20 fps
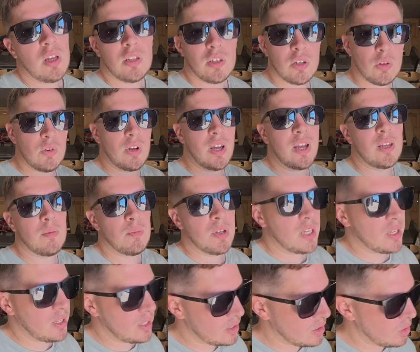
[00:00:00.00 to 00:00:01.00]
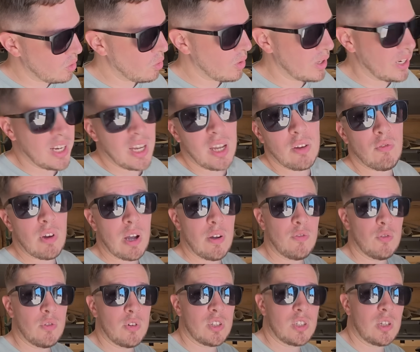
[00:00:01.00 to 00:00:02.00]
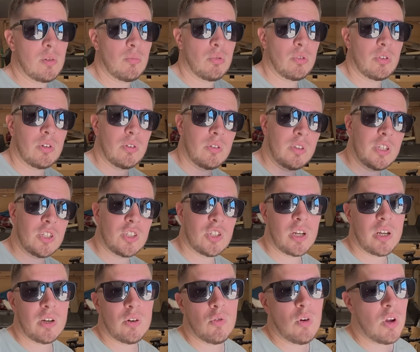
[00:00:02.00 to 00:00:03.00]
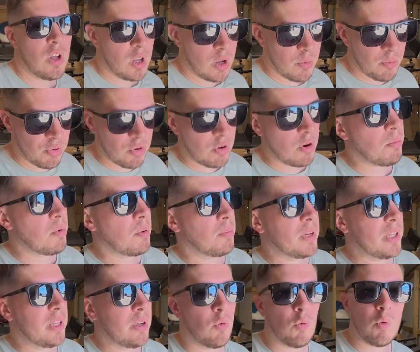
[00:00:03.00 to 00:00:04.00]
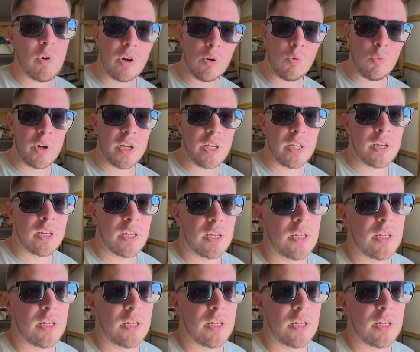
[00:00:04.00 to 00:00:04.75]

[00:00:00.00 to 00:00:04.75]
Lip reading: You name it, it's all going to get raffled at some point on this channel, probably one a week.